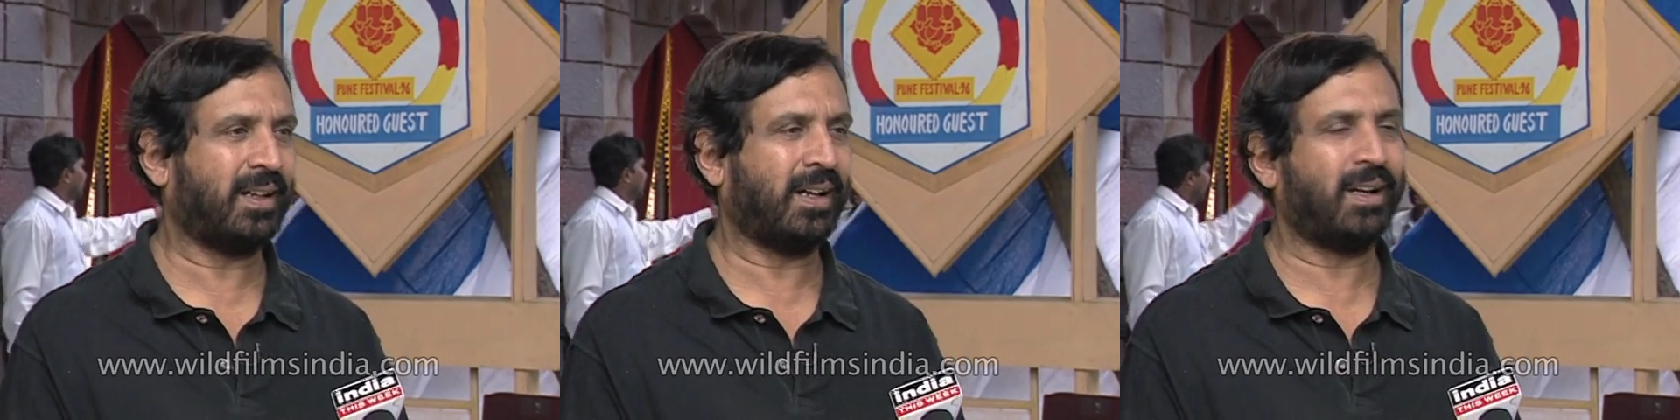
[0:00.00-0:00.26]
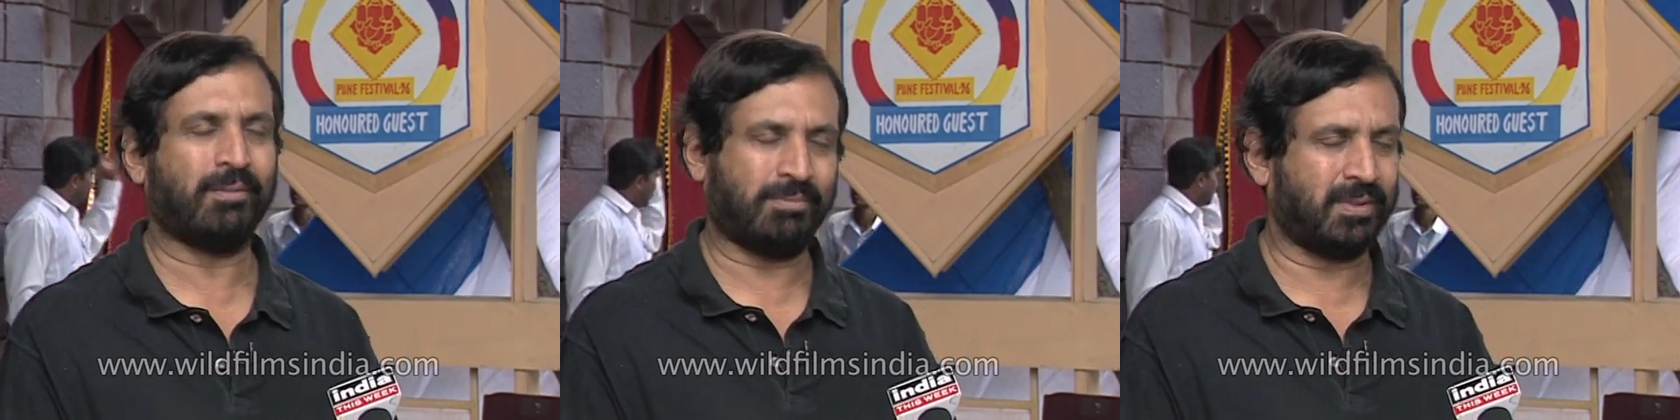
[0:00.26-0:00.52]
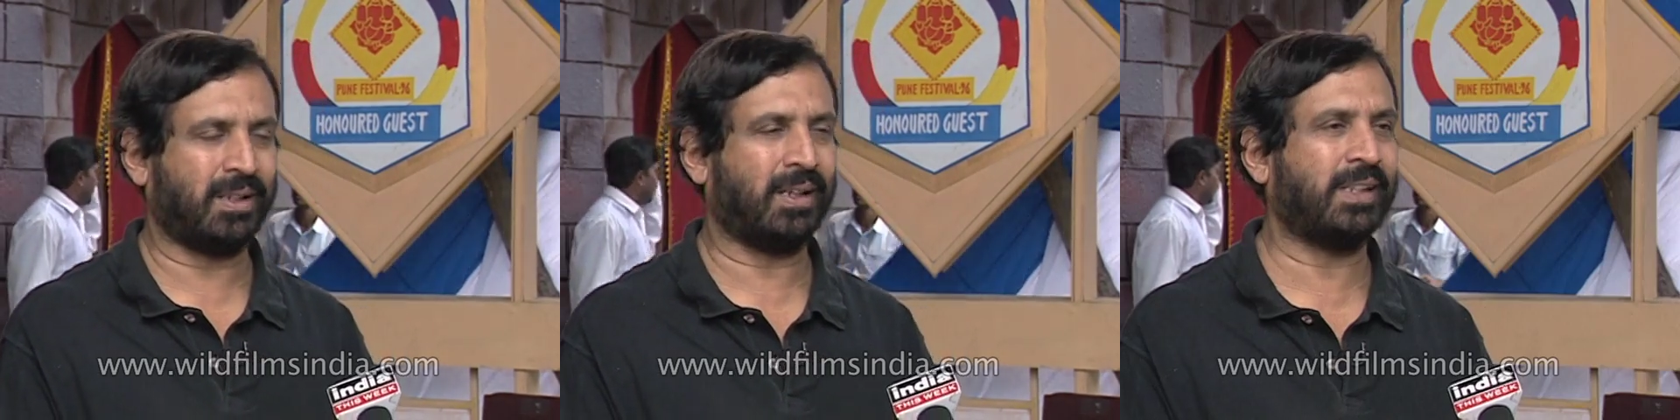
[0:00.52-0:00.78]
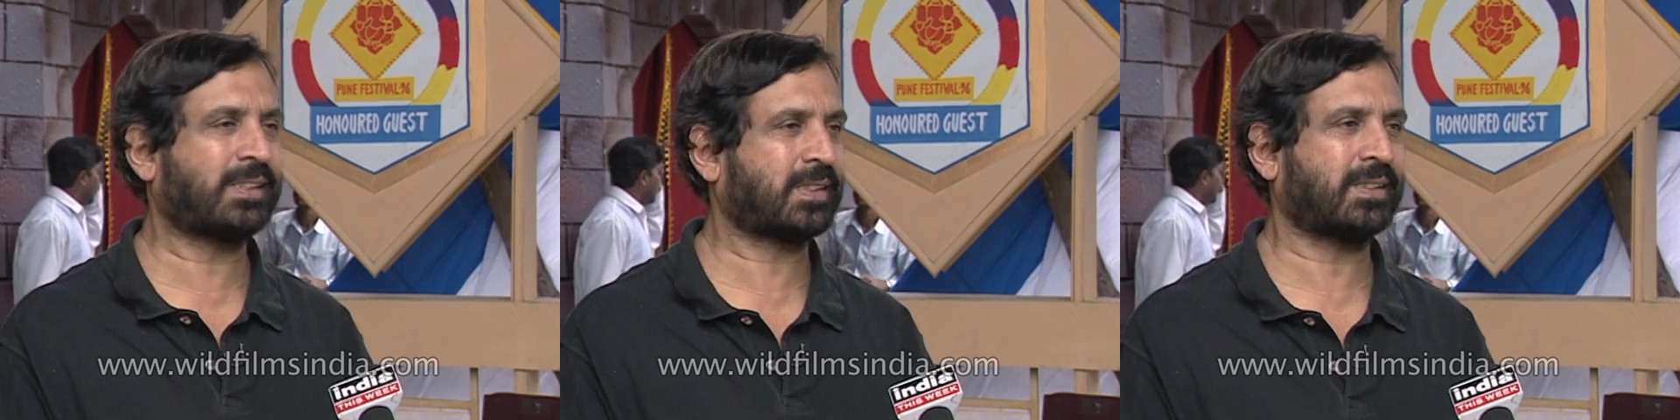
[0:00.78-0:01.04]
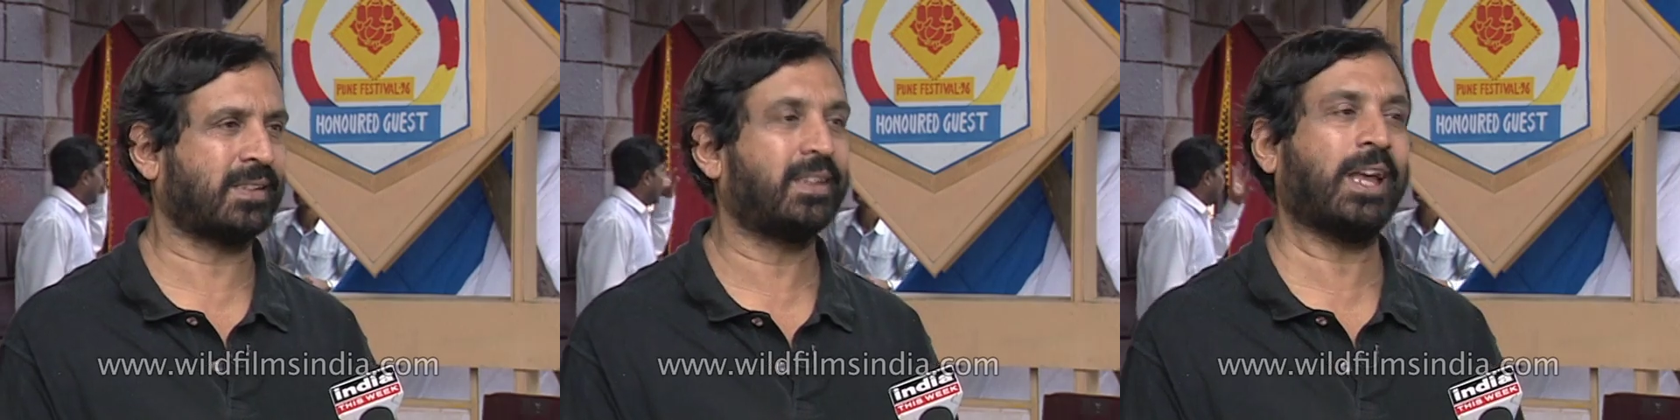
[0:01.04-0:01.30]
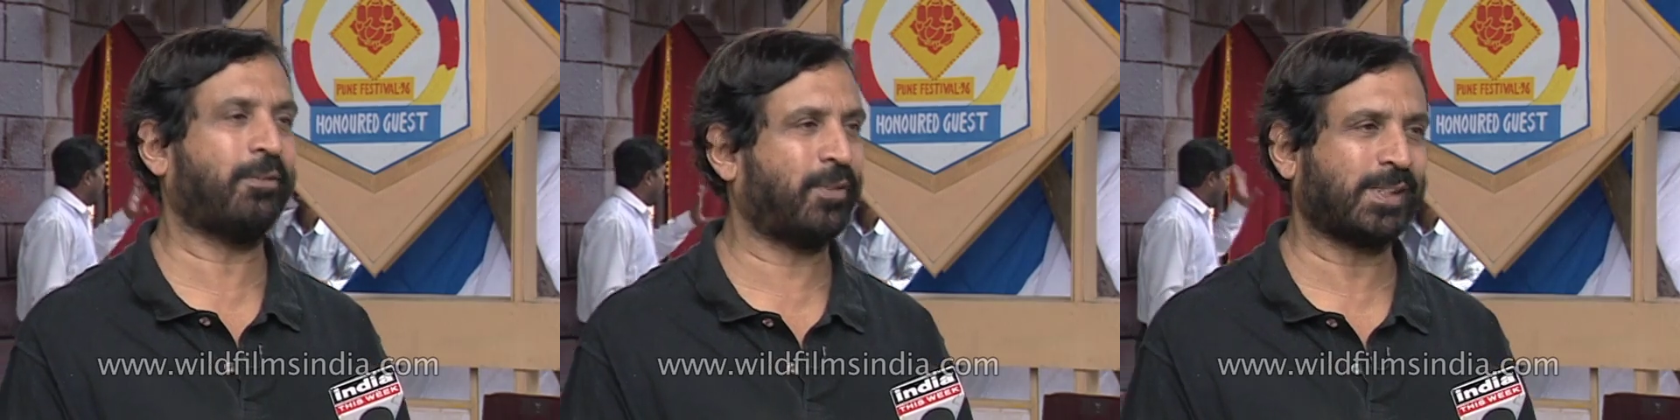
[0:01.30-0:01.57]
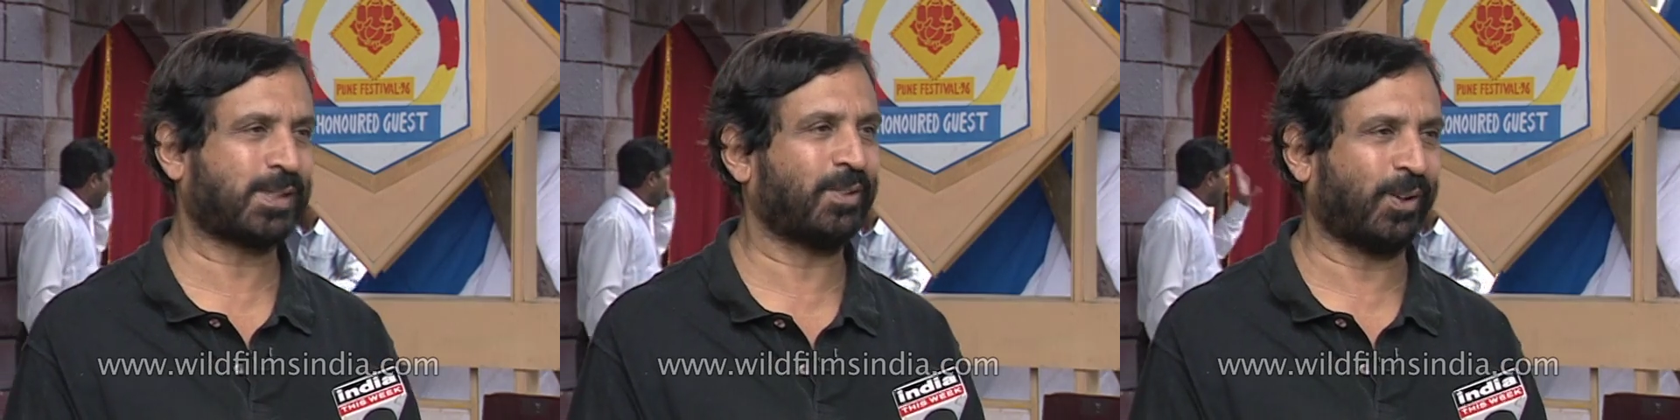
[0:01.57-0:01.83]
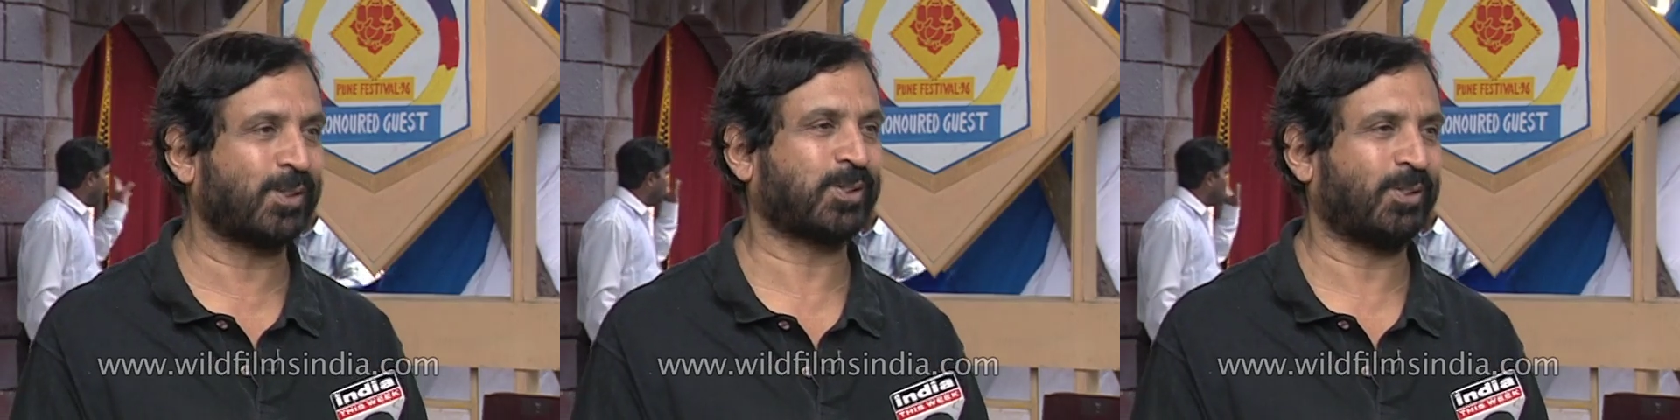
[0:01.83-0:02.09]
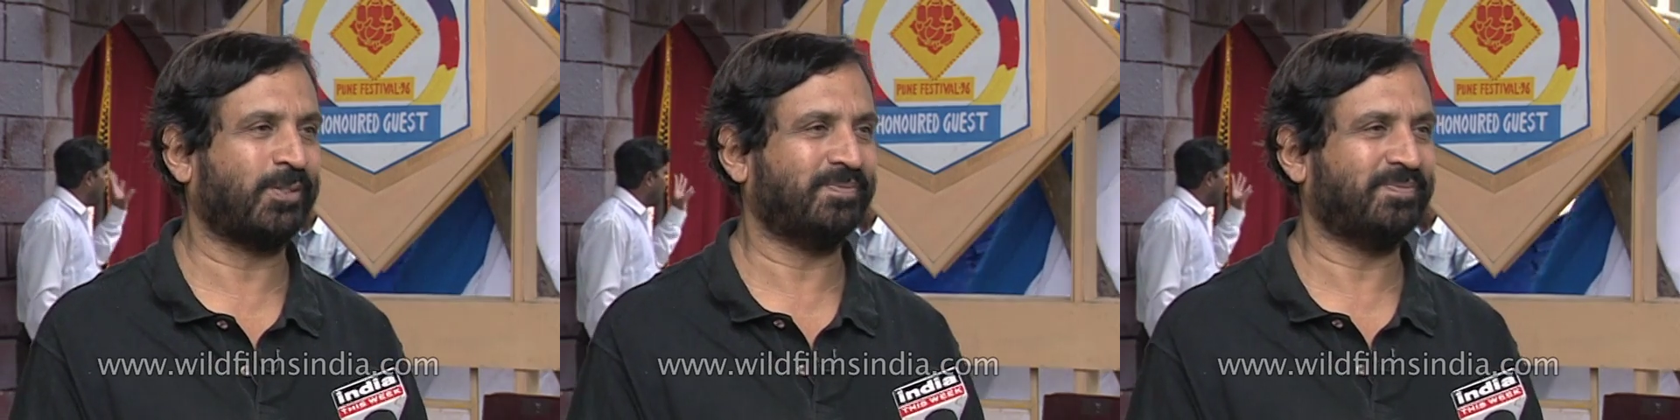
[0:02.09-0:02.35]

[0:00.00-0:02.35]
uh, it's uh, their festival also.